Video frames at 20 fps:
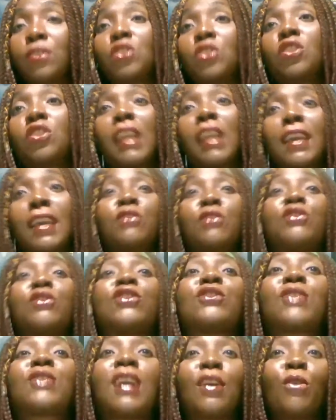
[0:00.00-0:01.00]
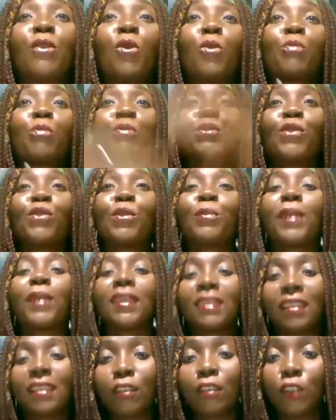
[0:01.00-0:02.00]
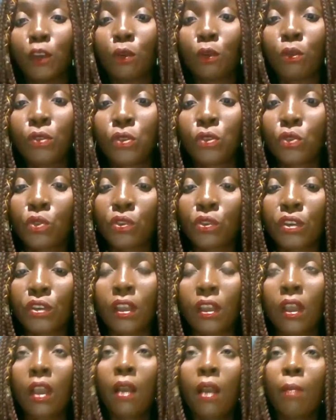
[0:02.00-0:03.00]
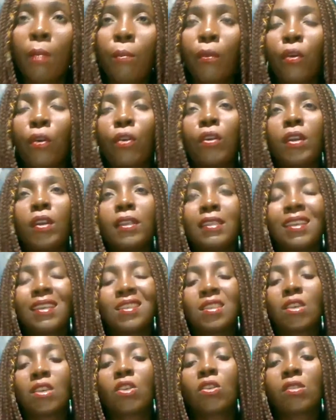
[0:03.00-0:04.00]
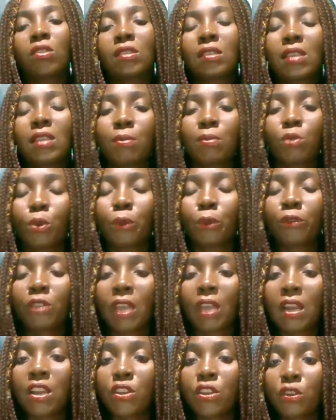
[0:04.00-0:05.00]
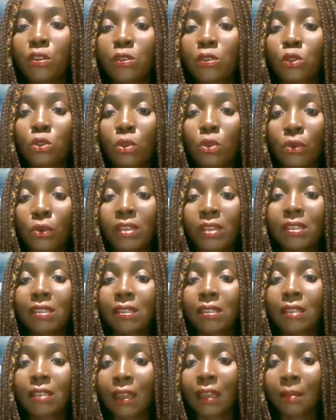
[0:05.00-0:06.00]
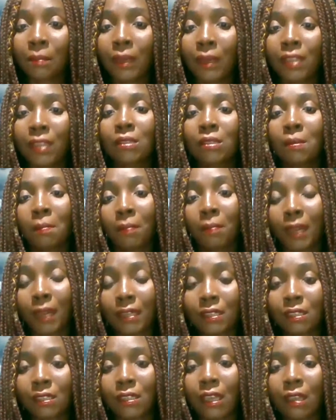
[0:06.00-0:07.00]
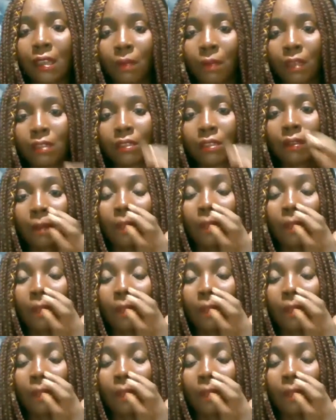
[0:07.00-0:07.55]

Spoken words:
It's not like you just gonna open up and tell your whole story, but there's a concept of telling your story segment by segment